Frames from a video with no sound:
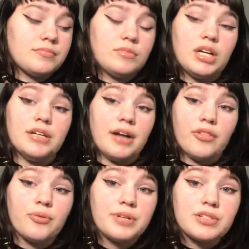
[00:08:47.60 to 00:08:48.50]

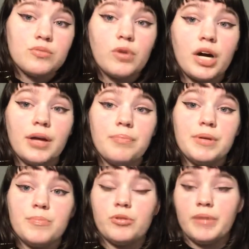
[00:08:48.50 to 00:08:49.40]
Another reason why
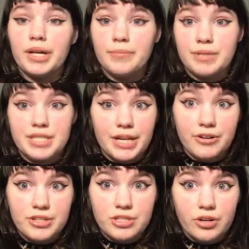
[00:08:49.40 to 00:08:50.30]
people might be scared
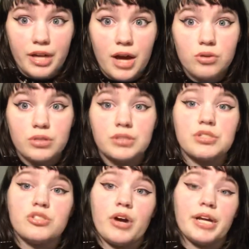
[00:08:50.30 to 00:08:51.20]
to start out
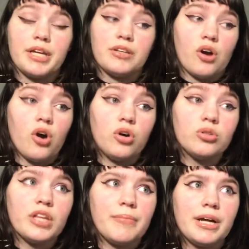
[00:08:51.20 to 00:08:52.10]
and try to get into alt,
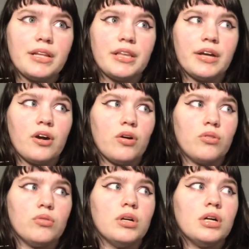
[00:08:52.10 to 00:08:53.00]
they might think,
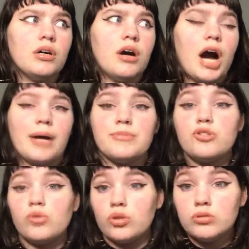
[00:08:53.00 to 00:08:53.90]
oh, I'm
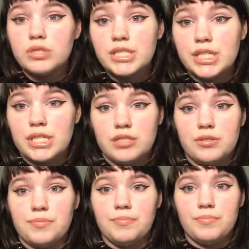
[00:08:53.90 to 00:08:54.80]
too old to get
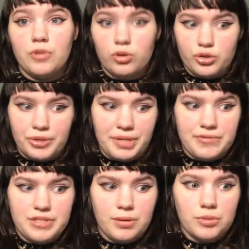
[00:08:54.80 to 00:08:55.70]
into alternative
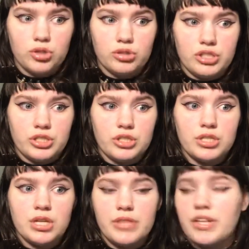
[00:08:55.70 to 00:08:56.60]
subcultures.
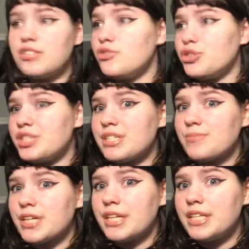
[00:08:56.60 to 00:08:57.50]
That's usually
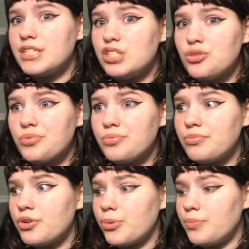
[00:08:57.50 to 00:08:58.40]
something kids do in
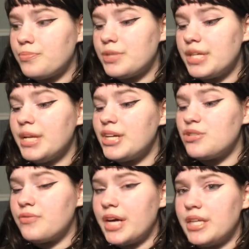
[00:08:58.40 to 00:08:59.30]
their teenage
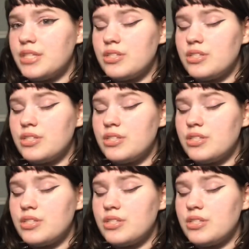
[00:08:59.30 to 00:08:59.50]
phase.